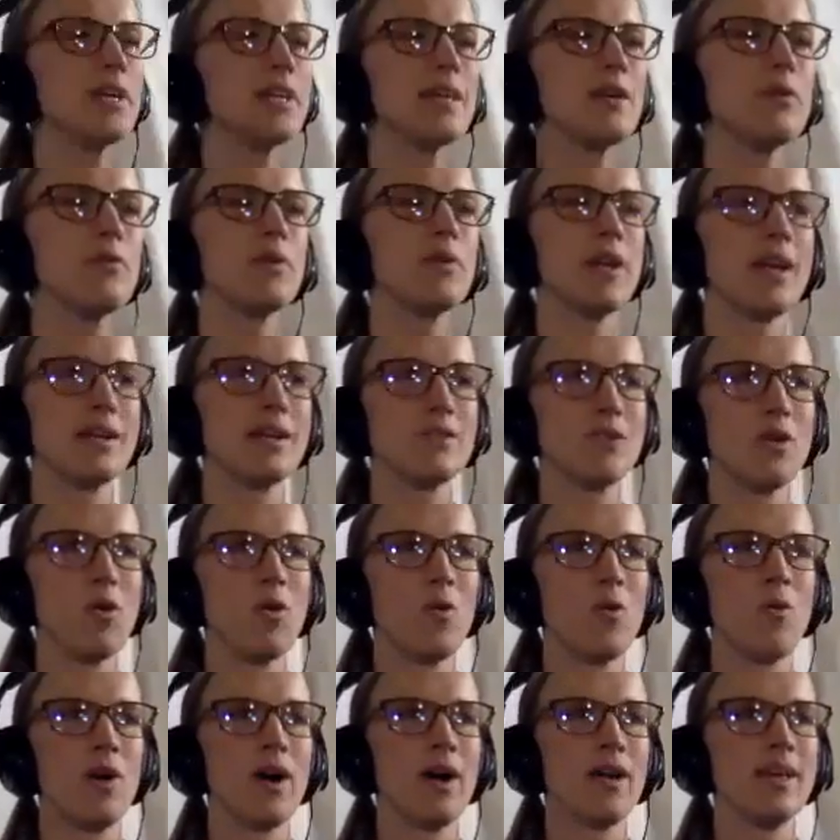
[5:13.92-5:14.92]
what I don't
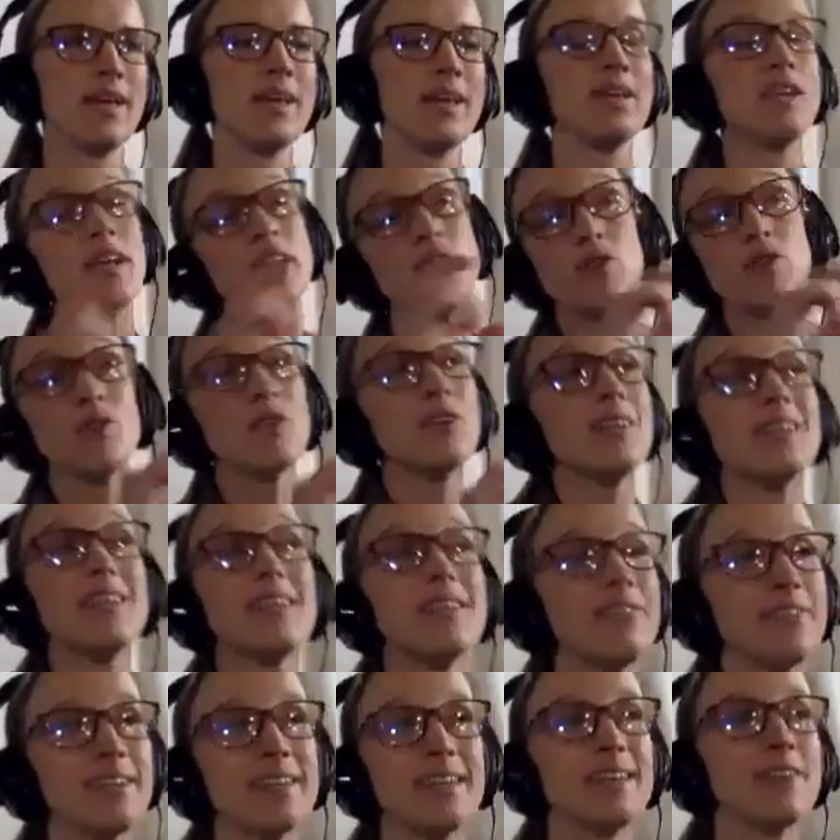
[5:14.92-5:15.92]
want, and you could
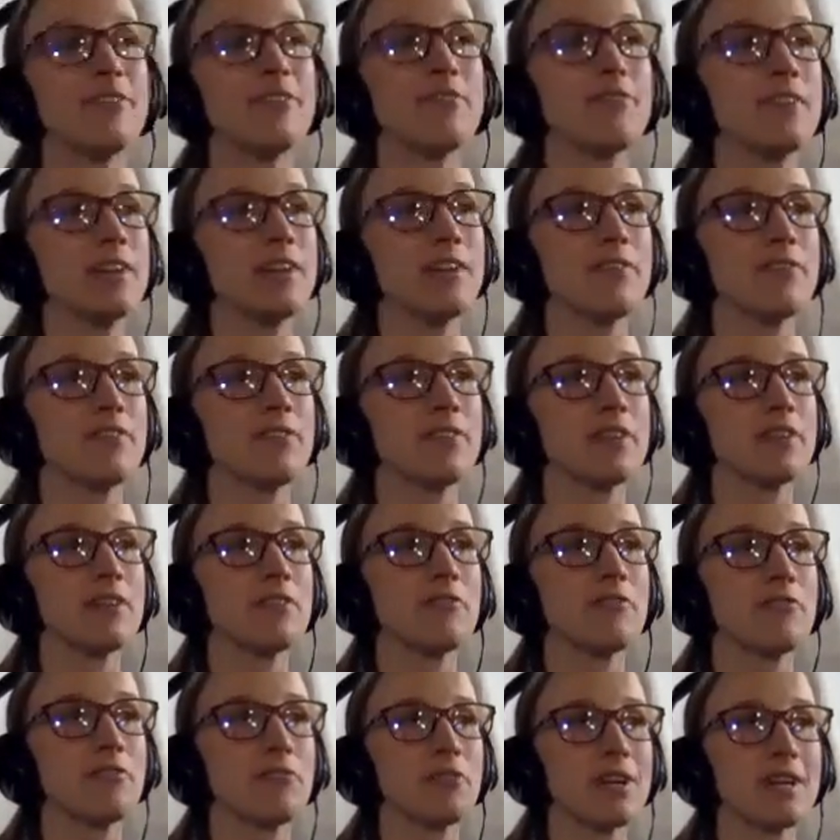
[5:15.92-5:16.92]
even, if the
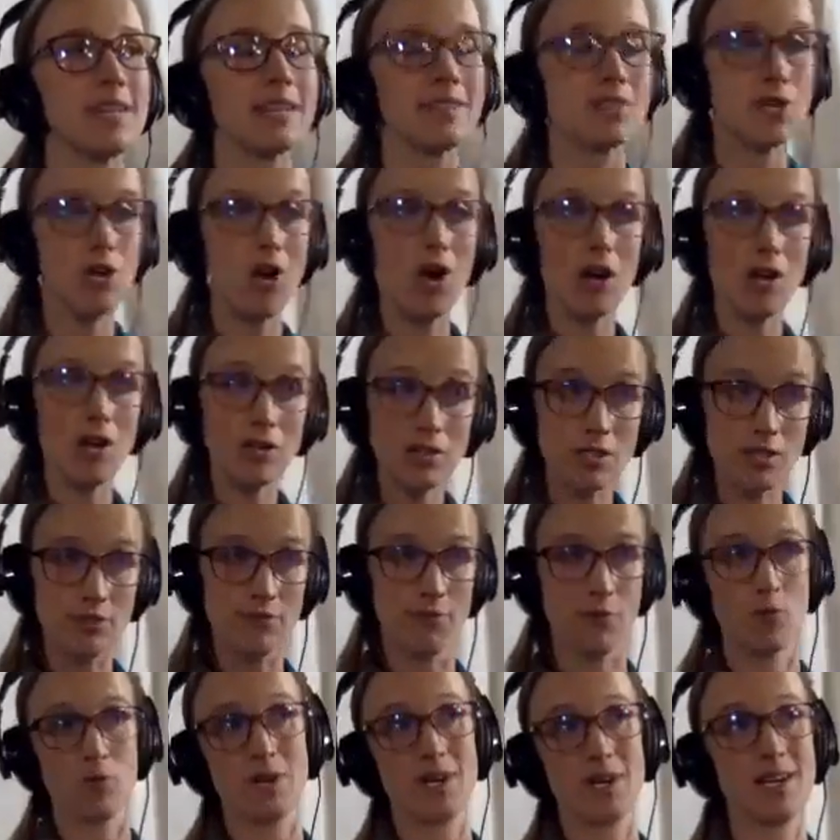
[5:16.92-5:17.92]
phrase calls
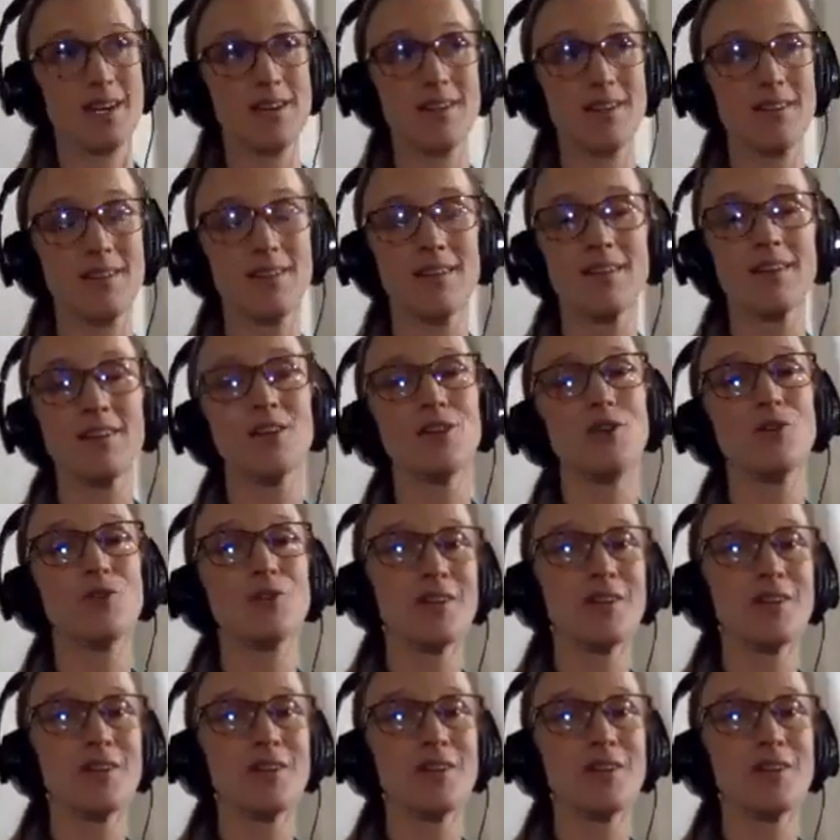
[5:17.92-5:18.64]
for it, you could